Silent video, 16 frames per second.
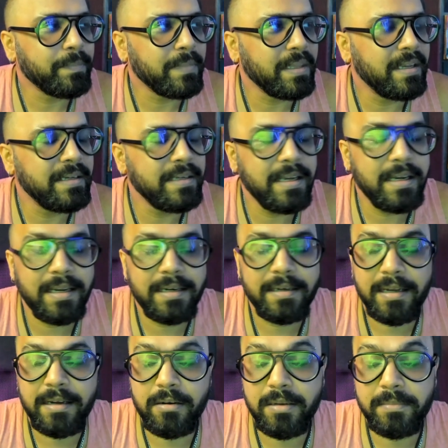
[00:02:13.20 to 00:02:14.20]
and yeah,
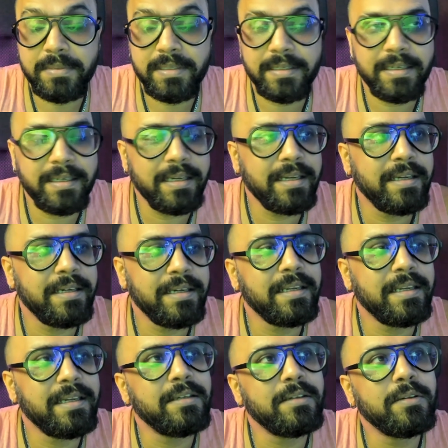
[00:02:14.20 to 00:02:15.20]
now I'm sitting here
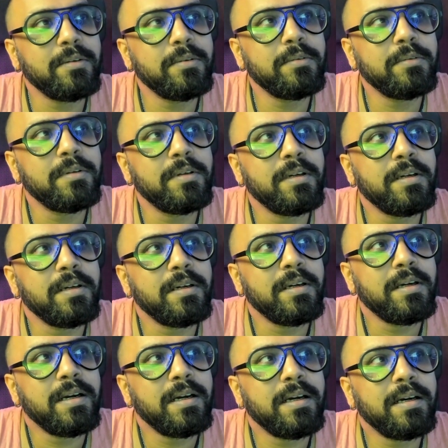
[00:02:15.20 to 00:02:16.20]
telling you
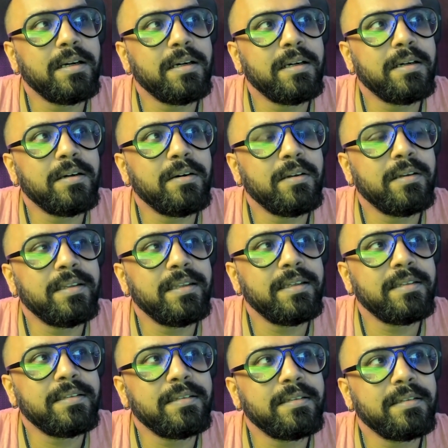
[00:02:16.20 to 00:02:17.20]
all
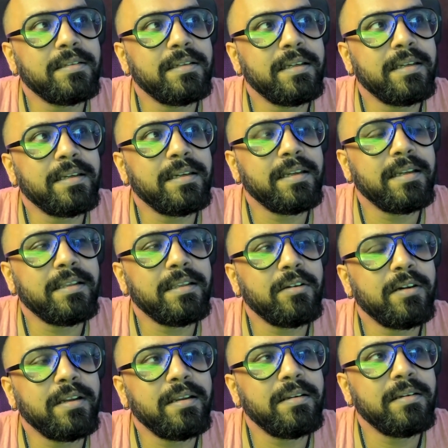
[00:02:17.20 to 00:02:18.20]
this, and I
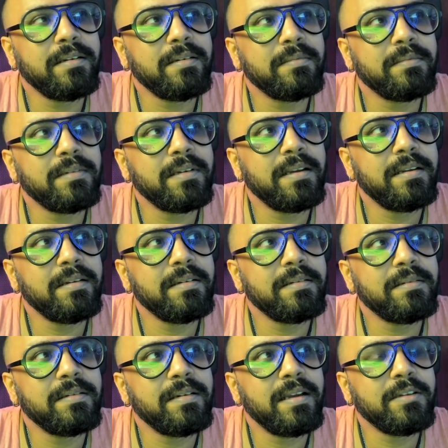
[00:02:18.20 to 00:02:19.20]
thought
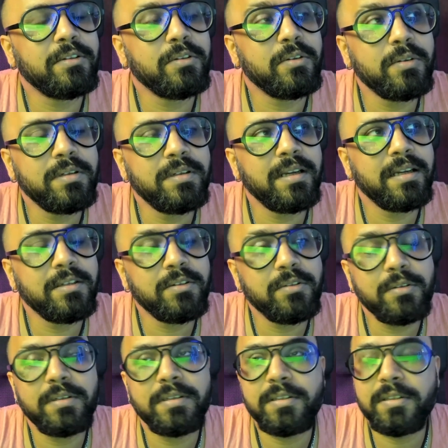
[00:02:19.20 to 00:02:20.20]
I should
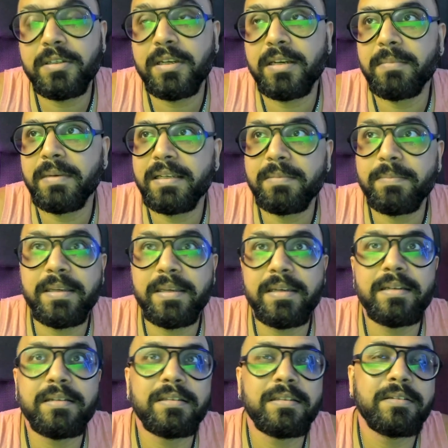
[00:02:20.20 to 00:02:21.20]
share my
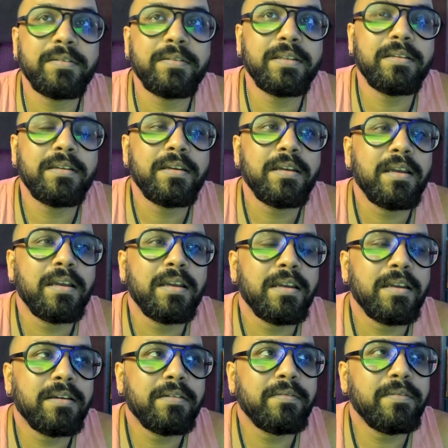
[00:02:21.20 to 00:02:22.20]
experience
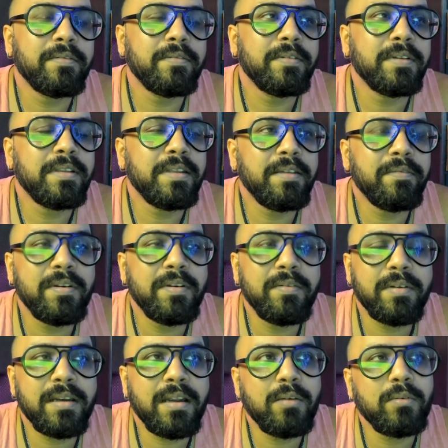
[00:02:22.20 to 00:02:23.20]
with
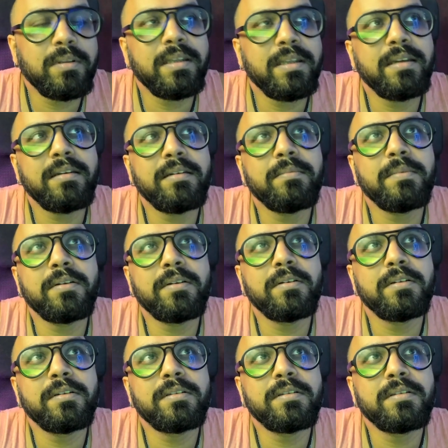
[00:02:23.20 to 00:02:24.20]
everyone out there,
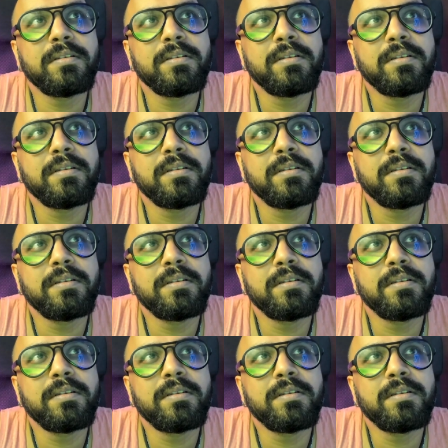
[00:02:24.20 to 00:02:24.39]
because